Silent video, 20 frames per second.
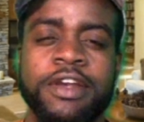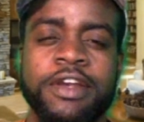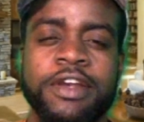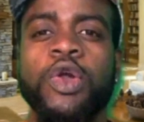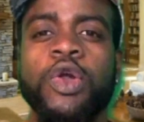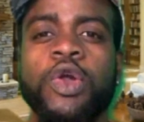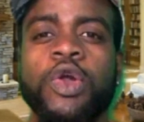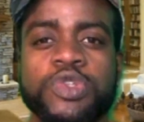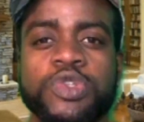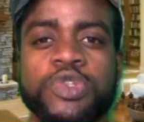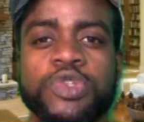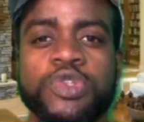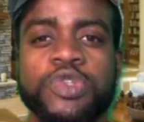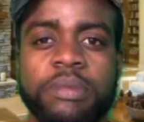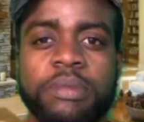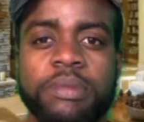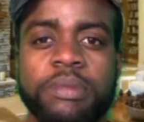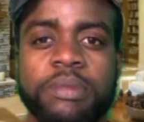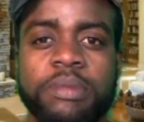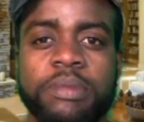match,
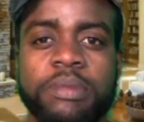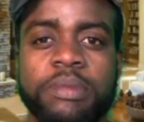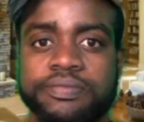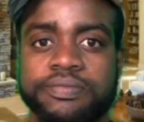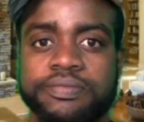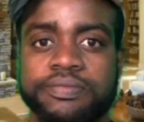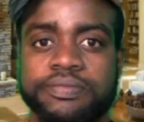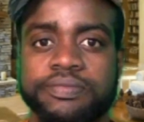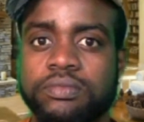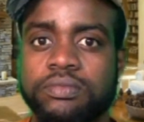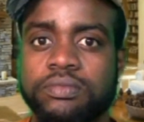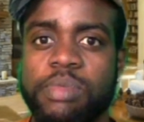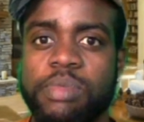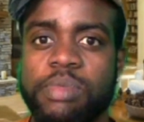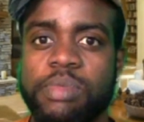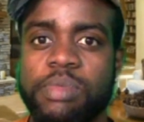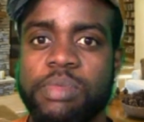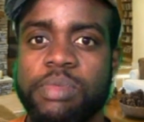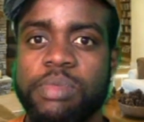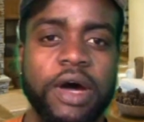you know, and his
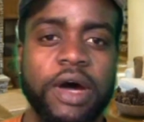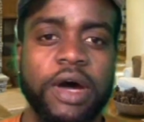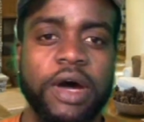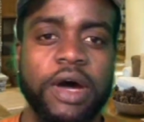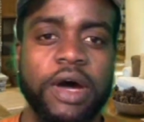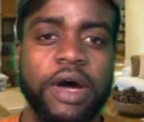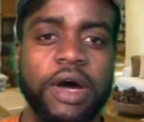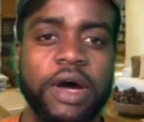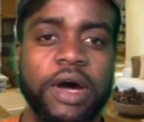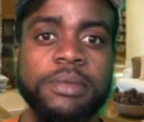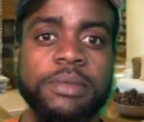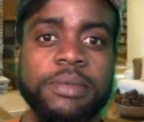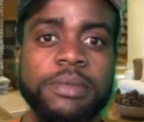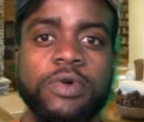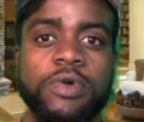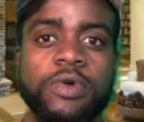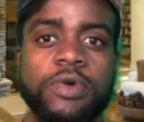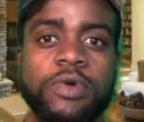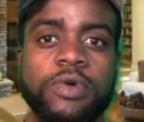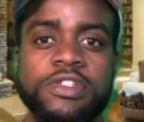team was
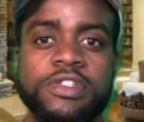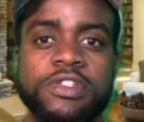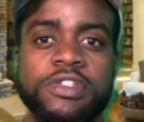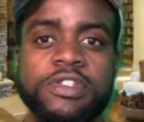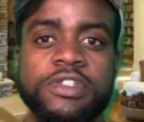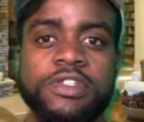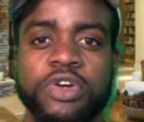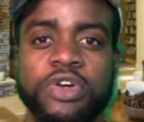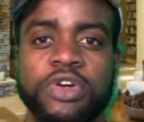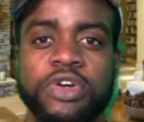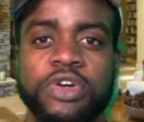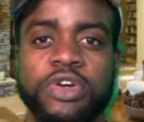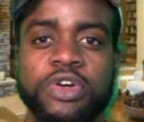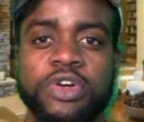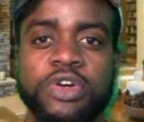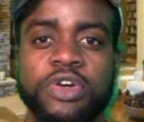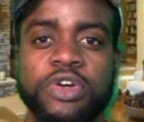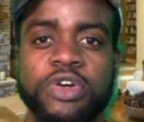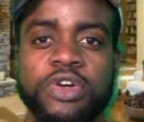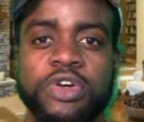struggling with the run
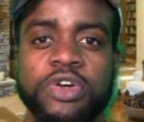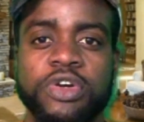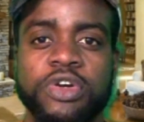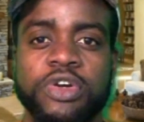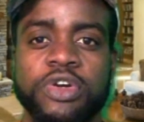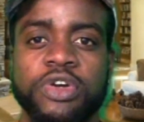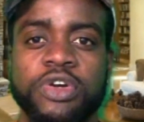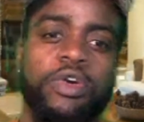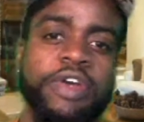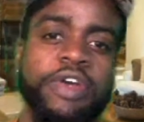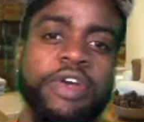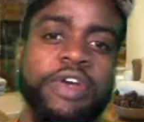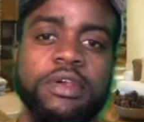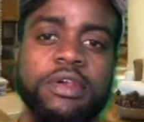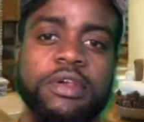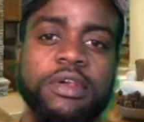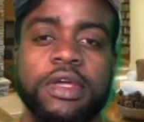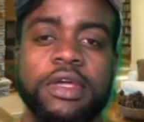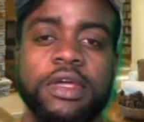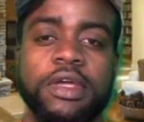rate
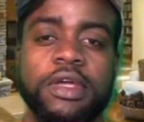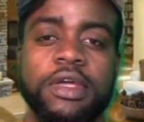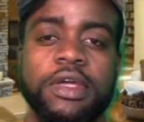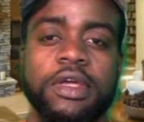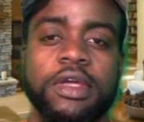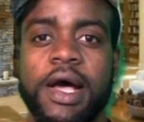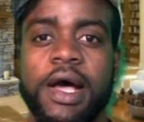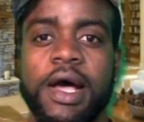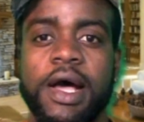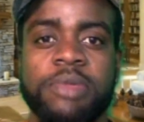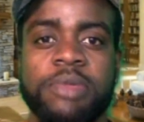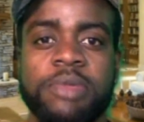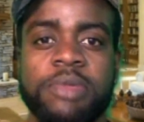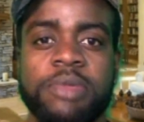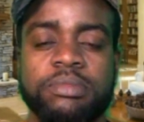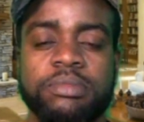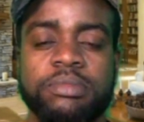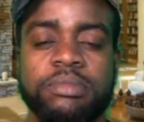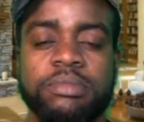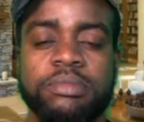a bit, but Nicolas
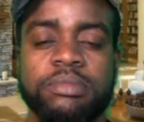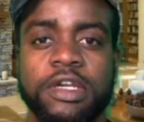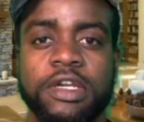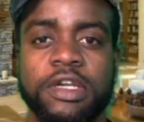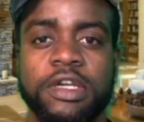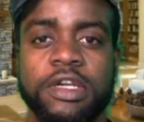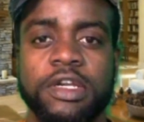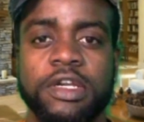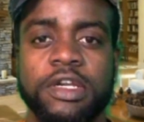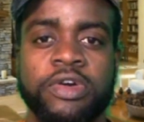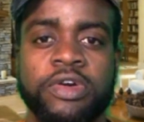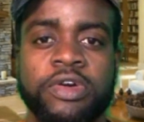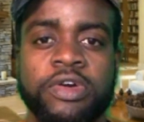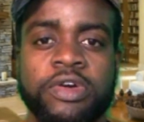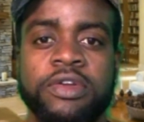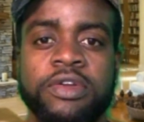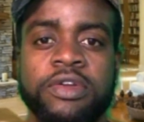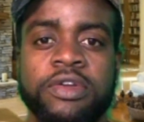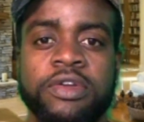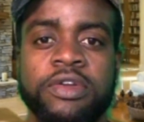Pooran, you know, came in
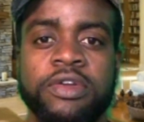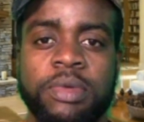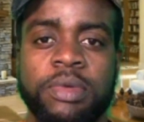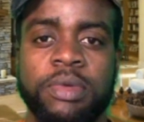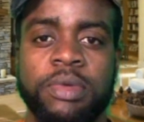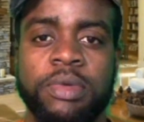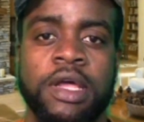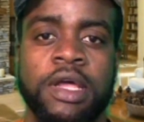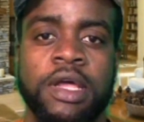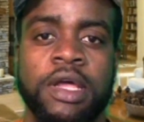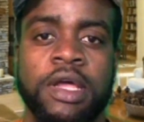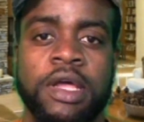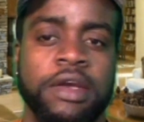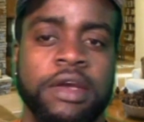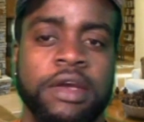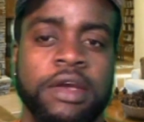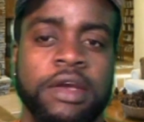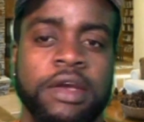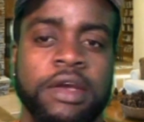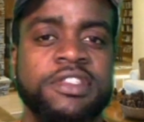and did his thing, you
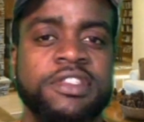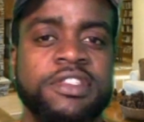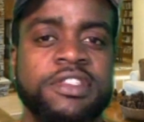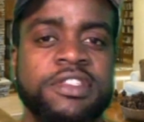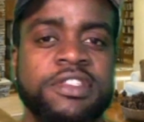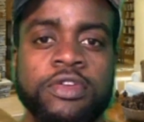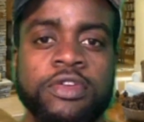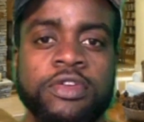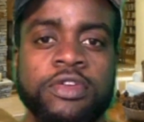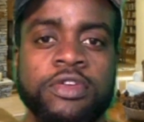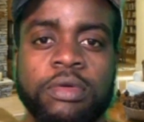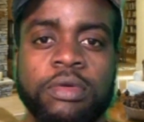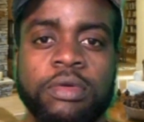know. Even